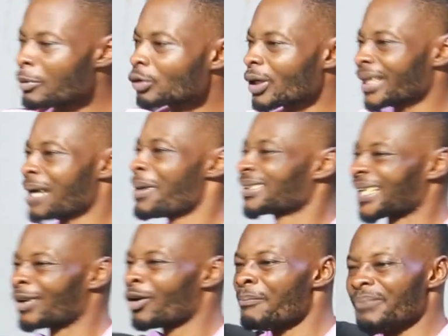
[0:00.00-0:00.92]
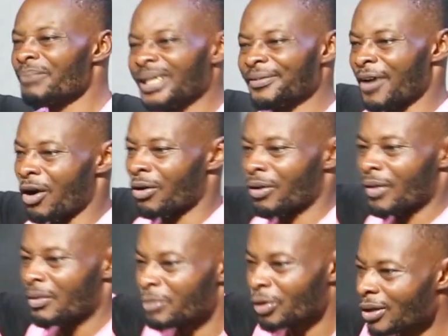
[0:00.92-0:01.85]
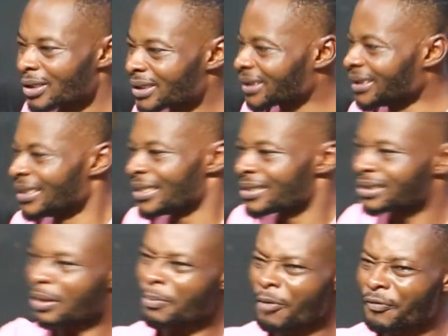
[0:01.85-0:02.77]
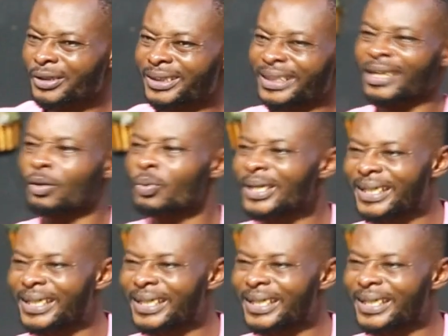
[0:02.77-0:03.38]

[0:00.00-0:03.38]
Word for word: I'm not talking about an unbeliever. Because see, some of you think